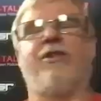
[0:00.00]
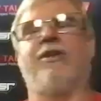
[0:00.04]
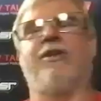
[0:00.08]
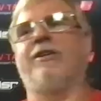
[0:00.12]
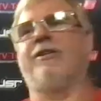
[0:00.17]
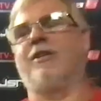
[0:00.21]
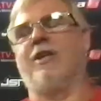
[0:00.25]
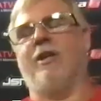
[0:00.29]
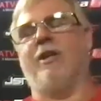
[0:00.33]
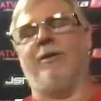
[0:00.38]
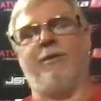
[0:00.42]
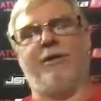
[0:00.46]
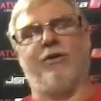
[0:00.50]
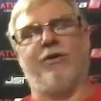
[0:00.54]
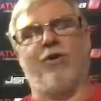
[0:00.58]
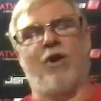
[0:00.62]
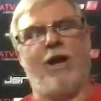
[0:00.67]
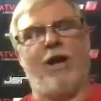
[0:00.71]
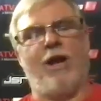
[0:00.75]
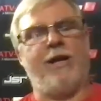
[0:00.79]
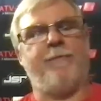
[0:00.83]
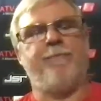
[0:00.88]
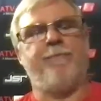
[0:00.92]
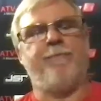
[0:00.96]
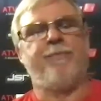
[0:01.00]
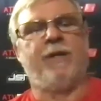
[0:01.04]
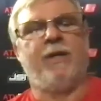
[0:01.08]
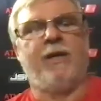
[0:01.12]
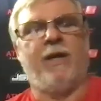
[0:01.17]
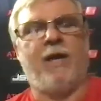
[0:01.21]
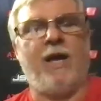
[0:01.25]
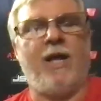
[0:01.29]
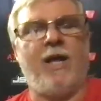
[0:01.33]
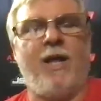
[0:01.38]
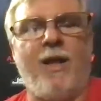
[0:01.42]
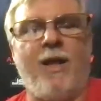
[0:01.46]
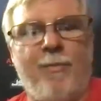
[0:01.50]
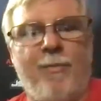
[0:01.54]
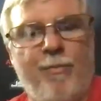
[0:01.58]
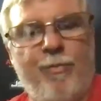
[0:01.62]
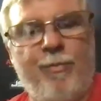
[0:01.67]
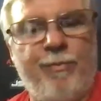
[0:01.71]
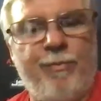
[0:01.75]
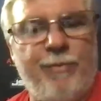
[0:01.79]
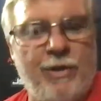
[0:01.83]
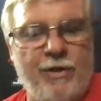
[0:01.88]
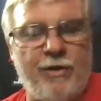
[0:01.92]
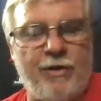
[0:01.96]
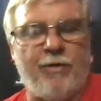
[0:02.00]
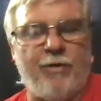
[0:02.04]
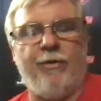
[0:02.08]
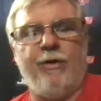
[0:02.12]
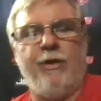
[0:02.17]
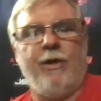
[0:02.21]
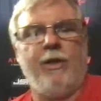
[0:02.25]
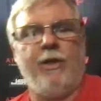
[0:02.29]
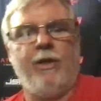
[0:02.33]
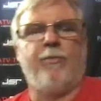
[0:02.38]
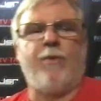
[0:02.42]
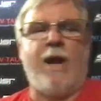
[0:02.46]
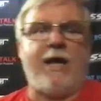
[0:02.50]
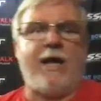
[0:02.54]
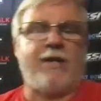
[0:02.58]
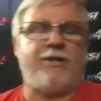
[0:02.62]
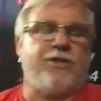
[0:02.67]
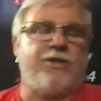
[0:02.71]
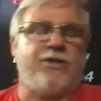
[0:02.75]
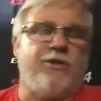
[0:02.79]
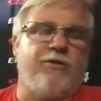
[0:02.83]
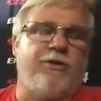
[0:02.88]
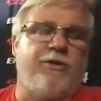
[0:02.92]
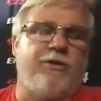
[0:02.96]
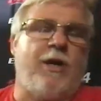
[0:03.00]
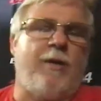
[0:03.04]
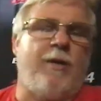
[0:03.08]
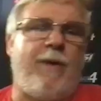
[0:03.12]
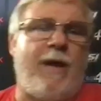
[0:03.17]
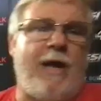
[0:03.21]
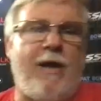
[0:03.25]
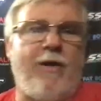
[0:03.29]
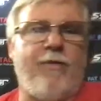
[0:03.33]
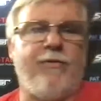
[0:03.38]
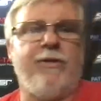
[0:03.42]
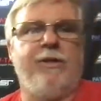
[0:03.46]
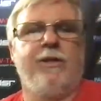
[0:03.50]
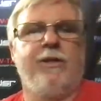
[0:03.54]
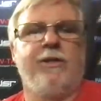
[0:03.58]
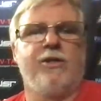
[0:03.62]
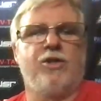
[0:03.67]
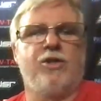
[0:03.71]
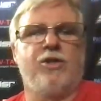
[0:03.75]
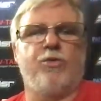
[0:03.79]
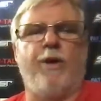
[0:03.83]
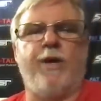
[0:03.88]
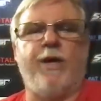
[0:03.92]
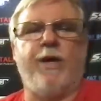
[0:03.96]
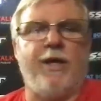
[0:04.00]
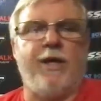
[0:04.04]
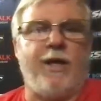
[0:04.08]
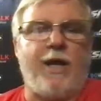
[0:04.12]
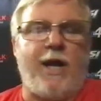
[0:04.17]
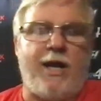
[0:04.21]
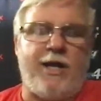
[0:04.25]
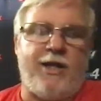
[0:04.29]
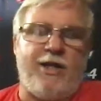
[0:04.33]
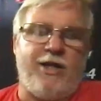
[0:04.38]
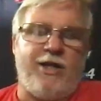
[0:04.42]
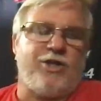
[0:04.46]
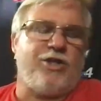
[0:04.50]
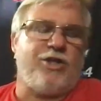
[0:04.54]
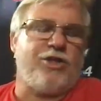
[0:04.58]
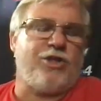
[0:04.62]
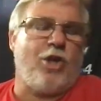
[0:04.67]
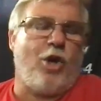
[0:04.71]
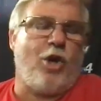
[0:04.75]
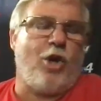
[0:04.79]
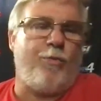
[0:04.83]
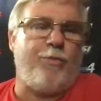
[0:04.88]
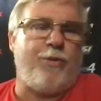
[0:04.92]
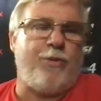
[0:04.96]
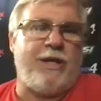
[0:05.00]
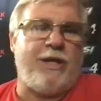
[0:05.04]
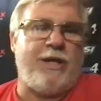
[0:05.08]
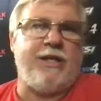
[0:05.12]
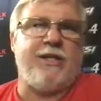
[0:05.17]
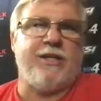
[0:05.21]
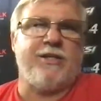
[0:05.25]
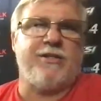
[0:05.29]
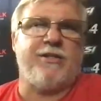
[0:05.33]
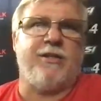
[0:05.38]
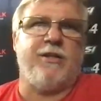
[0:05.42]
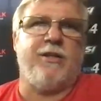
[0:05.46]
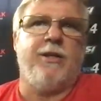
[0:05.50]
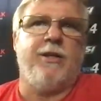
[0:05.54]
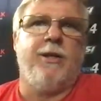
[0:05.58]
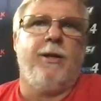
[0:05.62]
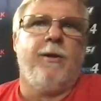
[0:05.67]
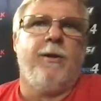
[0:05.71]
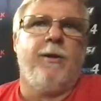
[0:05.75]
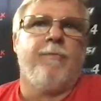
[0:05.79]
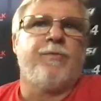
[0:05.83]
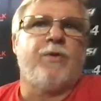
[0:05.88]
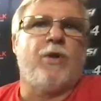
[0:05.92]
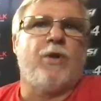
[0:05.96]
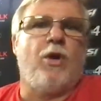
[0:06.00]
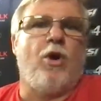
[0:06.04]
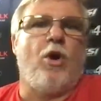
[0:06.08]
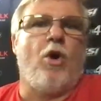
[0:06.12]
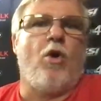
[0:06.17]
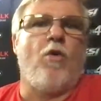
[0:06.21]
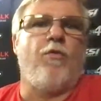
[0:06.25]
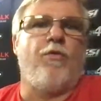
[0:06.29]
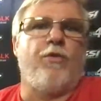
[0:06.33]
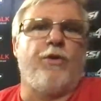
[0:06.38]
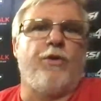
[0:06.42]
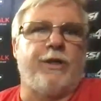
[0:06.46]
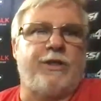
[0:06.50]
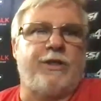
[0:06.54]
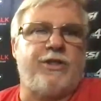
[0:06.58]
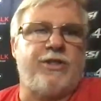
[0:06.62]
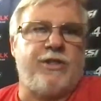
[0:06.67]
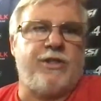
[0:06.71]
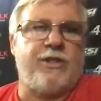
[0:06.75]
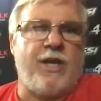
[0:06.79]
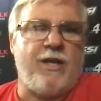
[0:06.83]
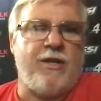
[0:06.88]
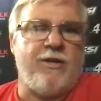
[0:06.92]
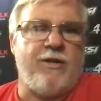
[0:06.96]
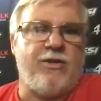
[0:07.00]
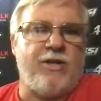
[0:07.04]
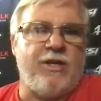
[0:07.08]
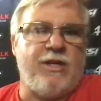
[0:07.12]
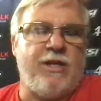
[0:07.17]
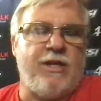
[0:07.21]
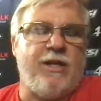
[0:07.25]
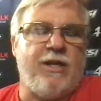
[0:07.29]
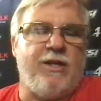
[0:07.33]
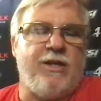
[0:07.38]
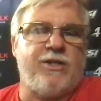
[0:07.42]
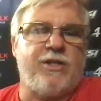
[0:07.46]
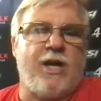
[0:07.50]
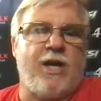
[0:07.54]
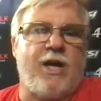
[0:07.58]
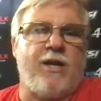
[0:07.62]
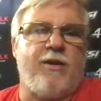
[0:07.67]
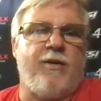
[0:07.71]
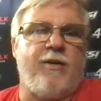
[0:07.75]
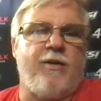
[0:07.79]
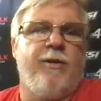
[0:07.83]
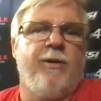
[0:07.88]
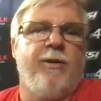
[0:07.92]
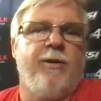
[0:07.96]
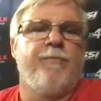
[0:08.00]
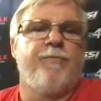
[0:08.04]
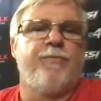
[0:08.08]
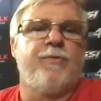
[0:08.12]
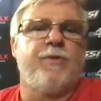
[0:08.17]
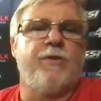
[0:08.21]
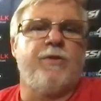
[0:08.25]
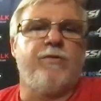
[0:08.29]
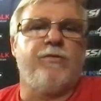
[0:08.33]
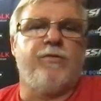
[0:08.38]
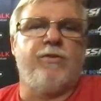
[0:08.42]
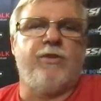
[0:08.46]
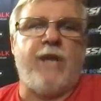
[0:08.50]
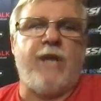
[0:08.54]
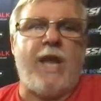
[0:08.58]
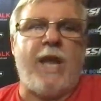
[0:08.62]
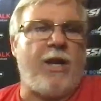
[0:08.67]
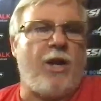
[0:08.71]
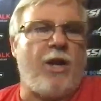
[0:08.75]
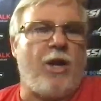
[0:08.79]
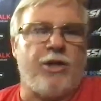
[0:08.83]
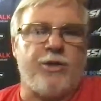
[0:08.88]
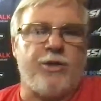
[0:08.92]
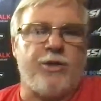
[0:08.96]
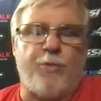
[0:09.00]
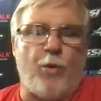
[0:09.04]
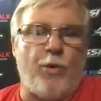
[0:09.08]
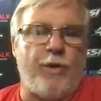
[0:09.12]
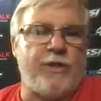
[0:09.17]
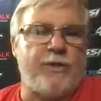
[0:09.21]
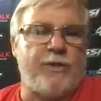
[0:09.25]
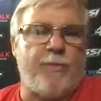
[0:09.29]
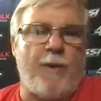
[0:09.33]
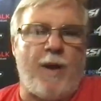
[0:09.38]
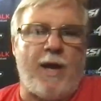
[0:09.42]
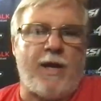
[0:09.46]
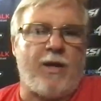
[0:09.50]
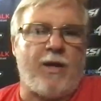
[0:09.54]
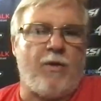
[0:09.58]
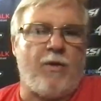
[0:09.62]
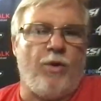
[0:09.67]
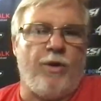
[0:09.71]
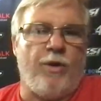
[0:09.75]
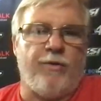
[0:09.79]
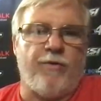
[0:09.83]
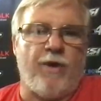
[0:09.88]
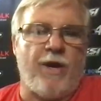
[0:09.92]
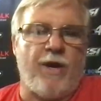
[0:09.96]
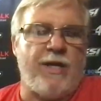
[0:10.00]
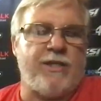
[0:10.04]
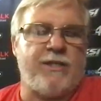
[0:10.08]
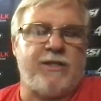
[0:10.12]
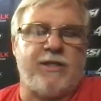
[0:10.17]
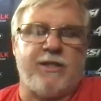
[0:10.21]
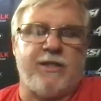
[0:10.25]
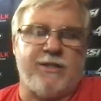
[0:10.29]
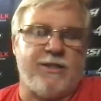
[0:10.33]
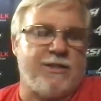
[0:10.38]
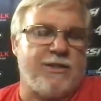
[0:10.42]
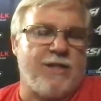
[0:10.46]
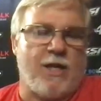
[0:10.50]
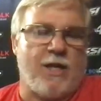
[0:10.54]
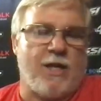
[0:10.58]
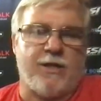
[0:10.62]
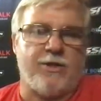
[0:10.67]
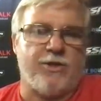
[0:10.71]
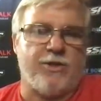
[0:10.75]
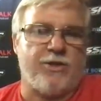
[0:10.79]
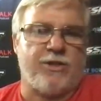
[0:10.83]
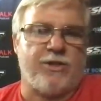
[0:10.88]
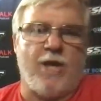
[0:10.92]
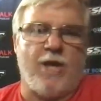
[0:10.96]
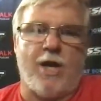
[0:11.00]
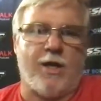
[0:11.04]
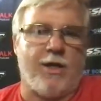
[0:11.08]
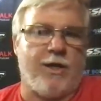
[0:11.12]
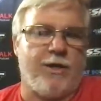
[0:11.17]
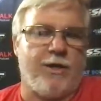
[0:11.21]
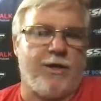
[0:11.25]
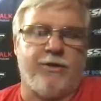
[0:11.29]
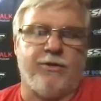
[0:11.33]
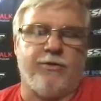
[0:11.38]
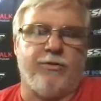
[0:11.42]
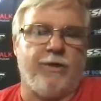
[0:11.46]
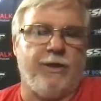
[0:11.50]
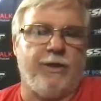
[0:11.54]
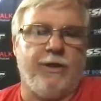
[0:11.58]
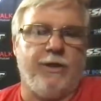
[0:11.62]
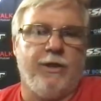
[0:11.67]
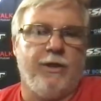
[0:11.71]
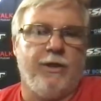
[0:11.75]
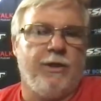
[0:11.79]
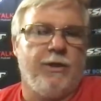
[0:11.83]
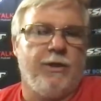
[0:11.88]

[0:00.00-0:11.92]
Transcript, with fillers: i think it's going to be great i you know braxton will come out swinging. I let's just hope that he doesn't overextend, thinking he's got to gain all his points back in one yeah. race because he's not just not going to do it.